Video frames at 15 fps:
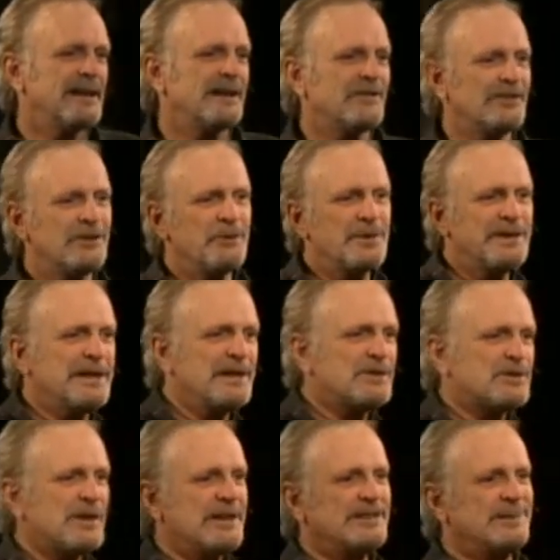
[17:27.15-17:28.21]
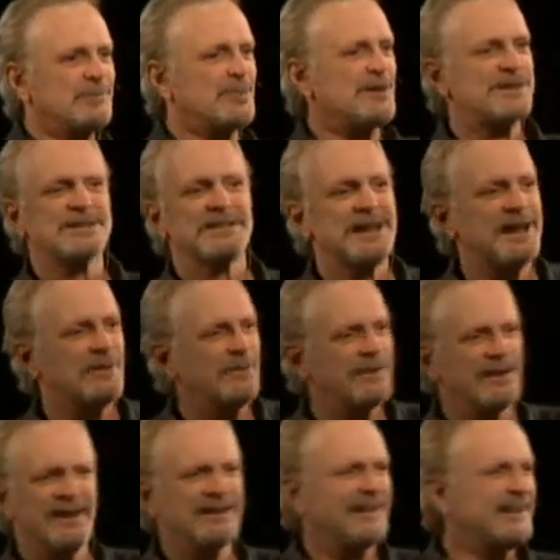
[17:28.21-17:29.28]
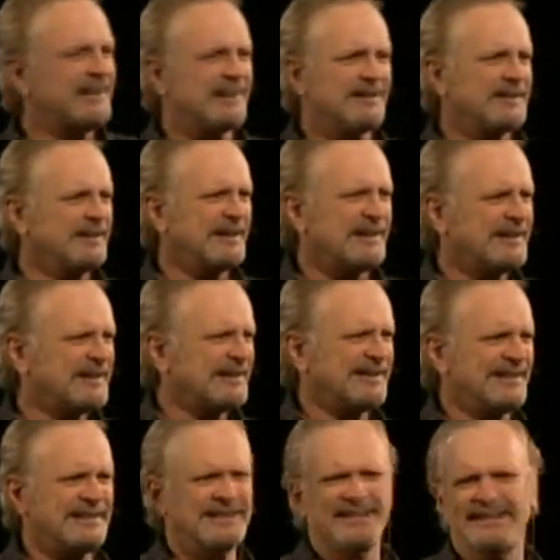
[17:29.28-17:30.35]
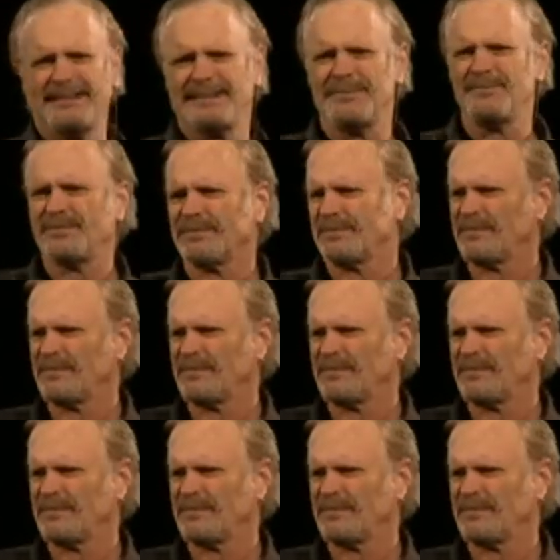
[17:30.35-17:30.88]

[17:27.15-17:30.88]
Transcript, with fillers: and so when they tried to bust out with that, like a like a uh,